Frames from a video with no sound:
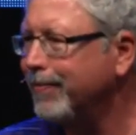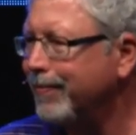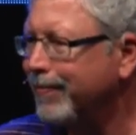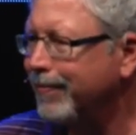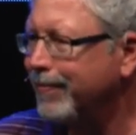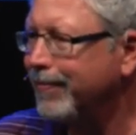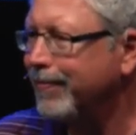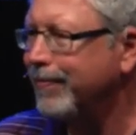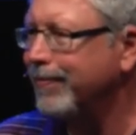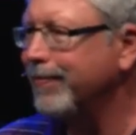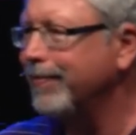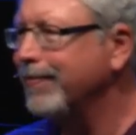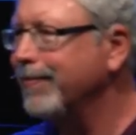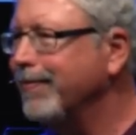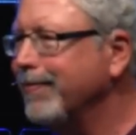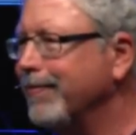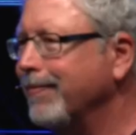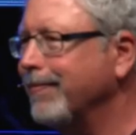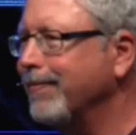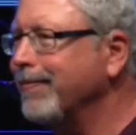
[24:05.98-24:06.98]

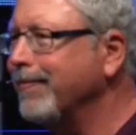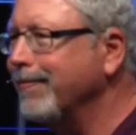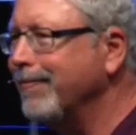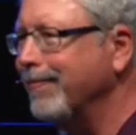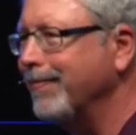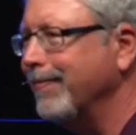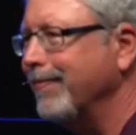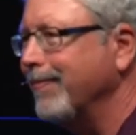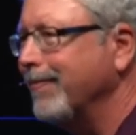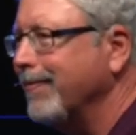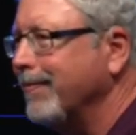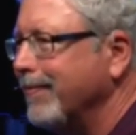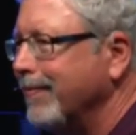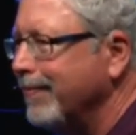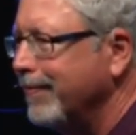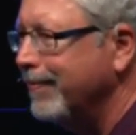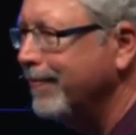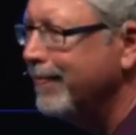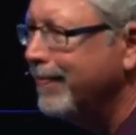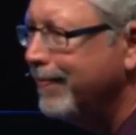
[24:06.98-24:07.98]

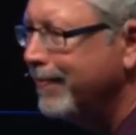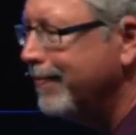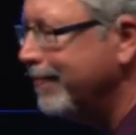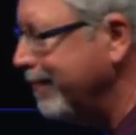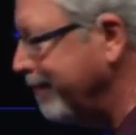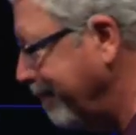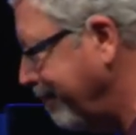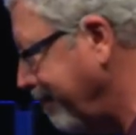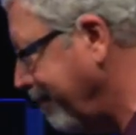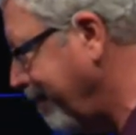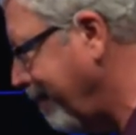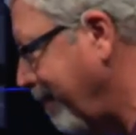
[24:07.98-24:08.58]
(silence)